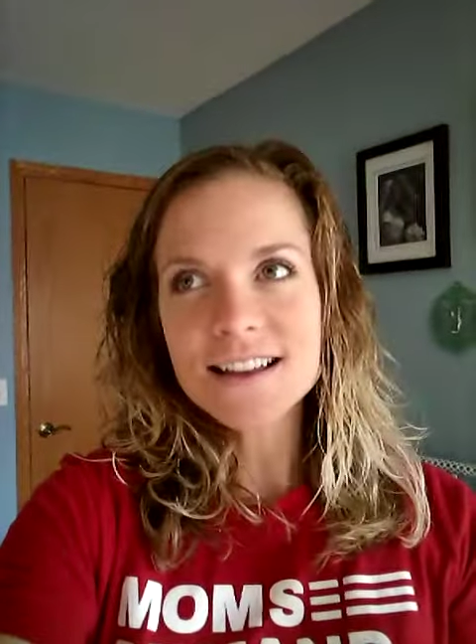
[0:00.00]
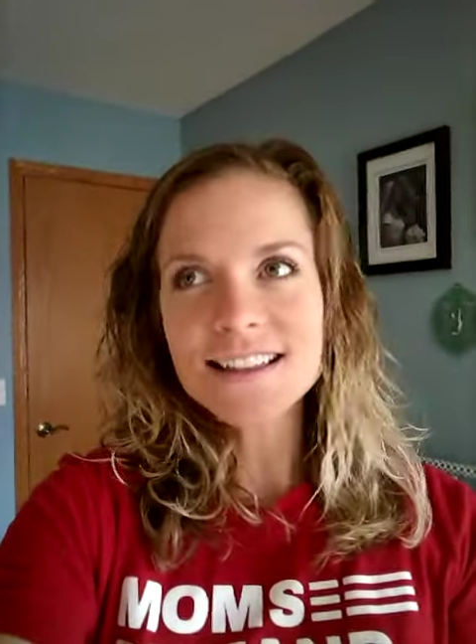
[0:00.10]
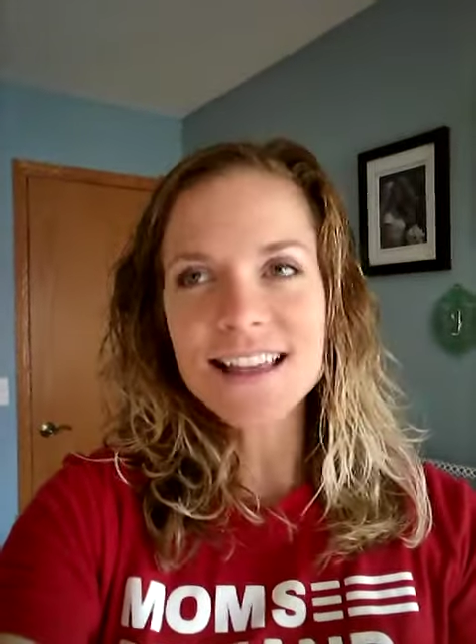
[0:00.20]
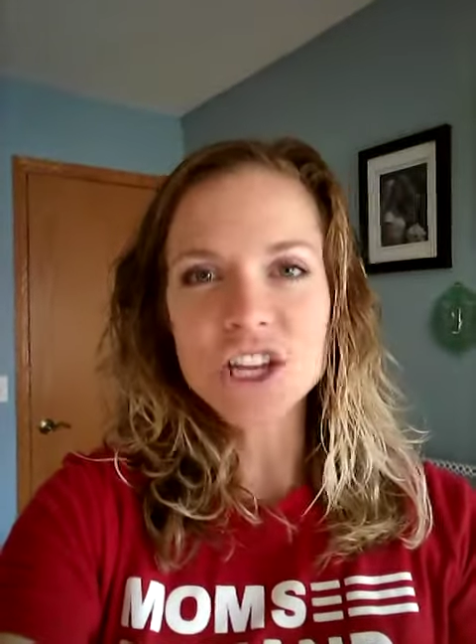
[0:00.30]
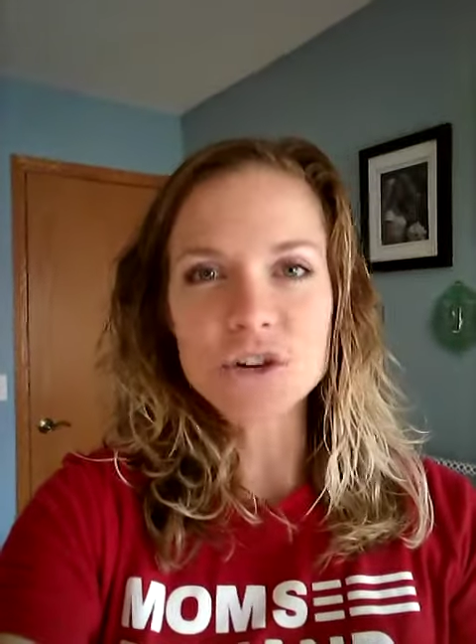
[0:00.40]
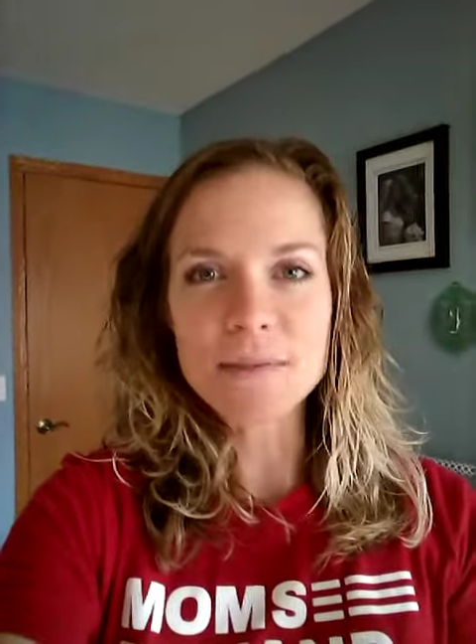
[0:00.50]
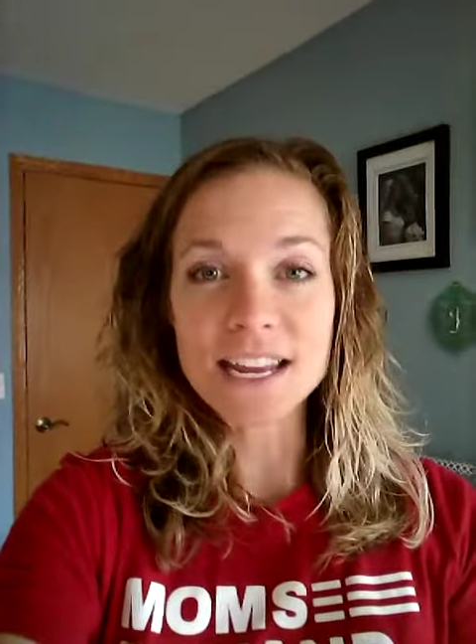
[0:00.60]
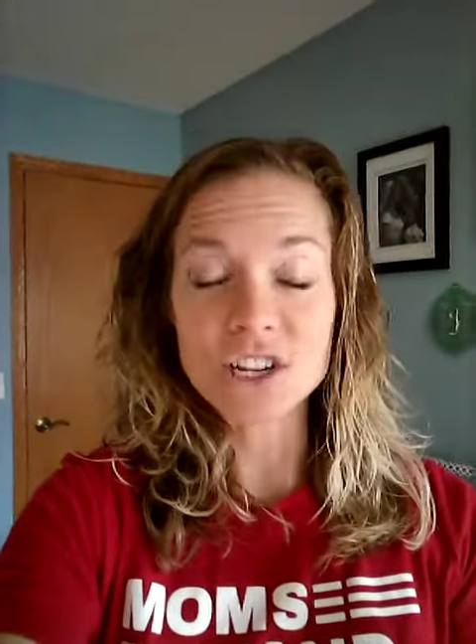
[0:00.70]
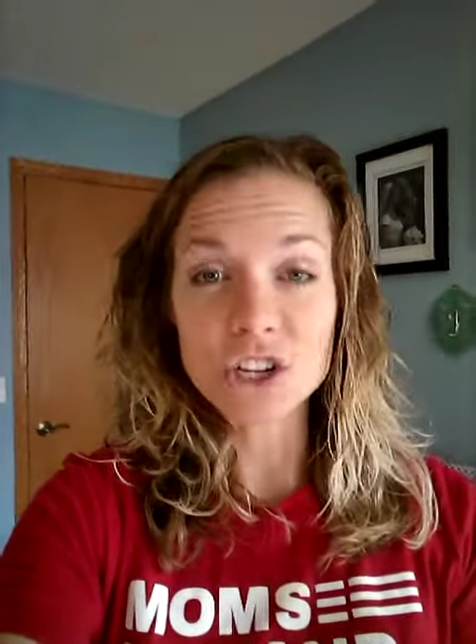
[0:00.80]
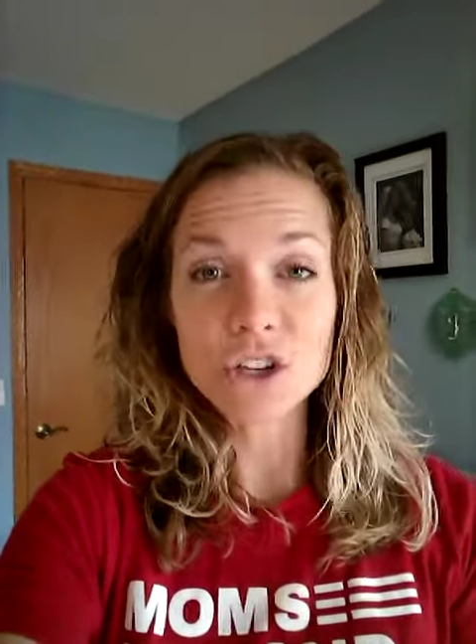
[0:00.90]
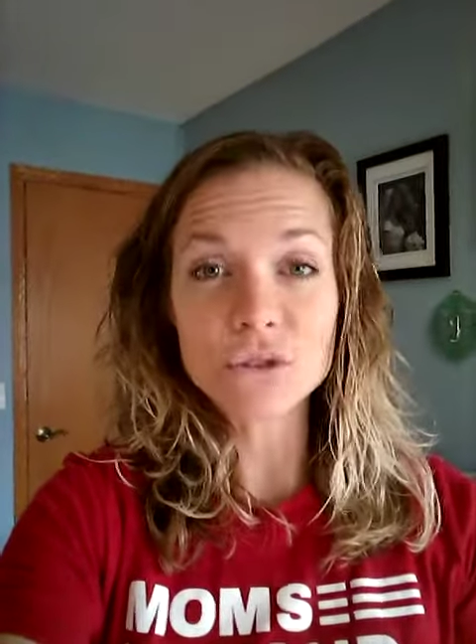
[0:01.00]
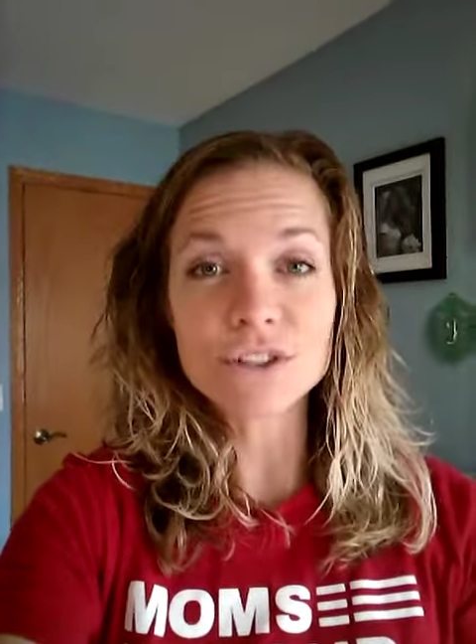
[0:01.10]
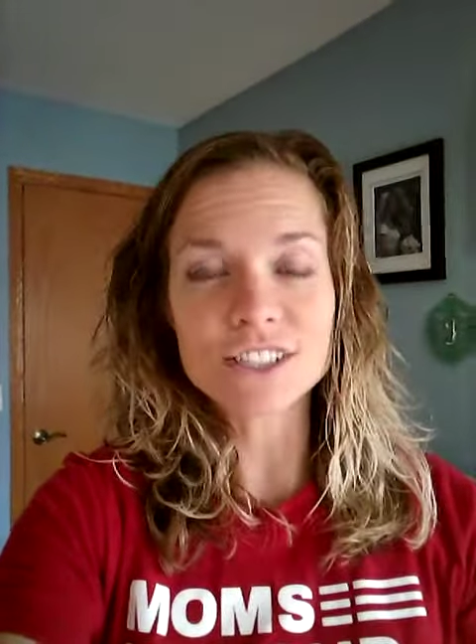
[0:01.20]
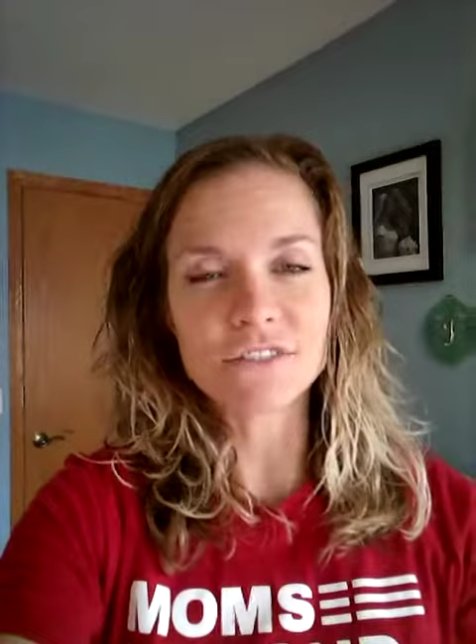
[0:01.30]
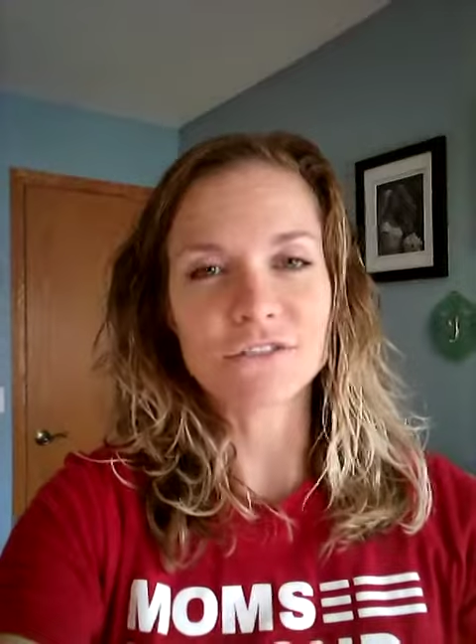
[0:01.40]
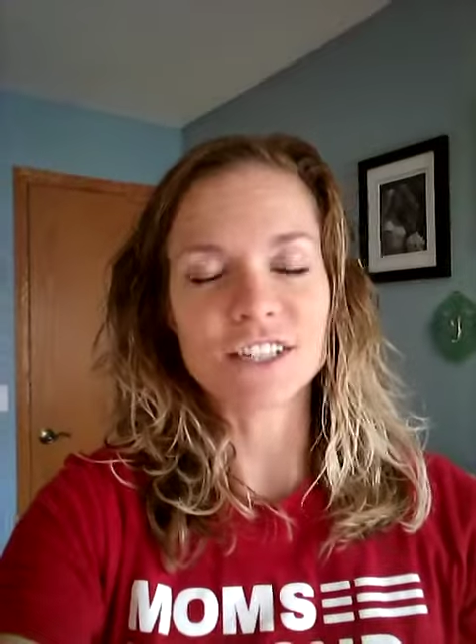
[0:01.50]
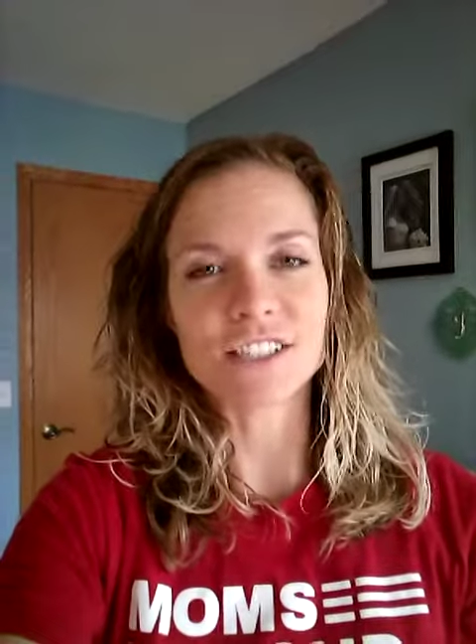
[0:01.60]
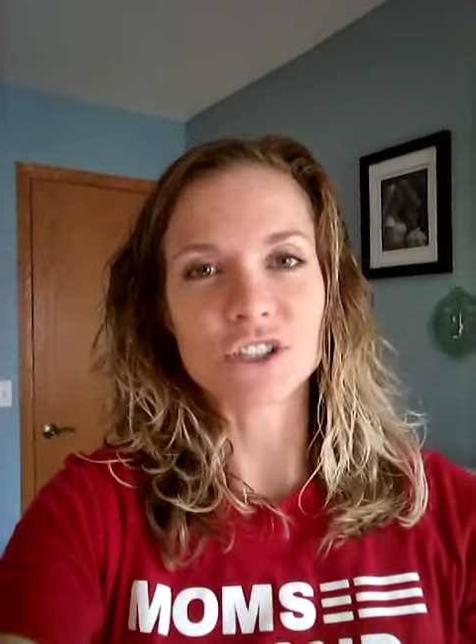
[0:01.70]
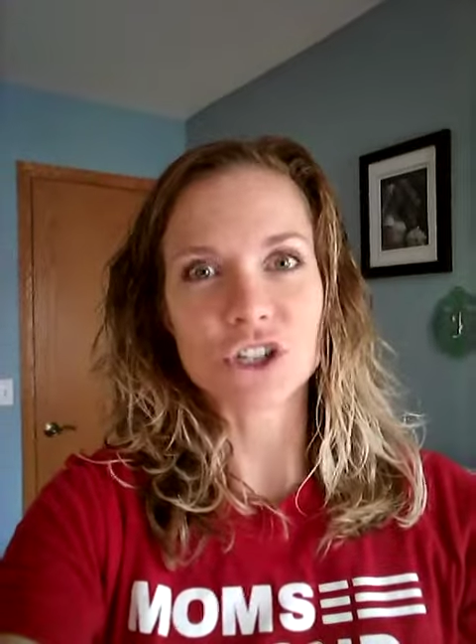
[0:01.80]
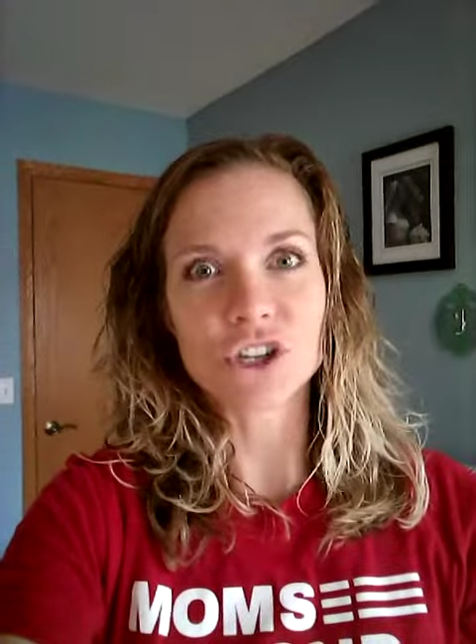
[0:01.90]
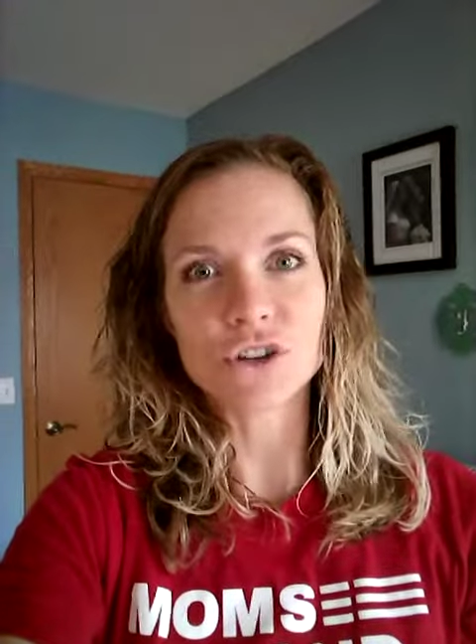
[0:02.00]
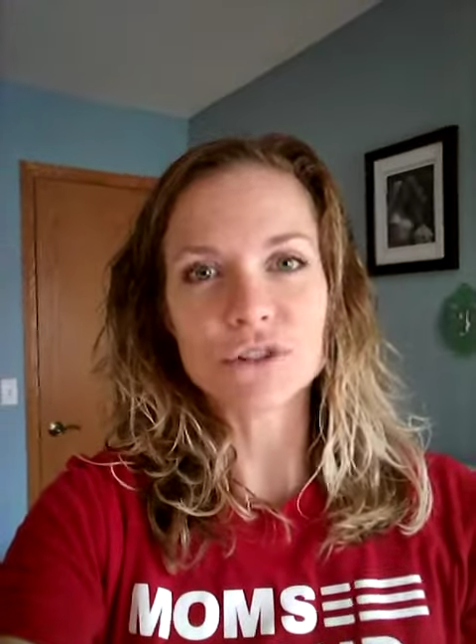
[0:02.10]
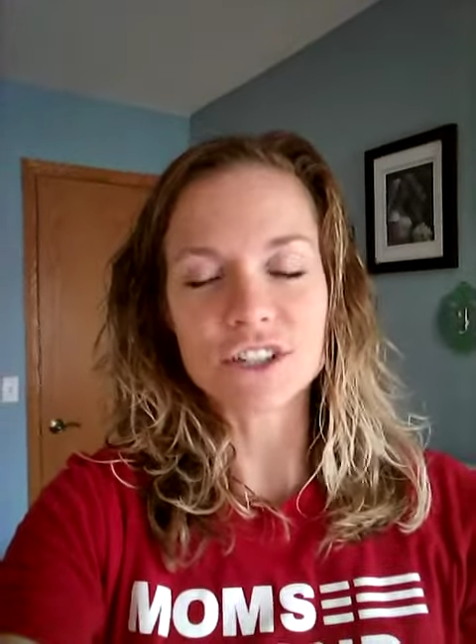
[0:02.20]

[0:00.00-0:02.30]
like you're making a huge difference or a huge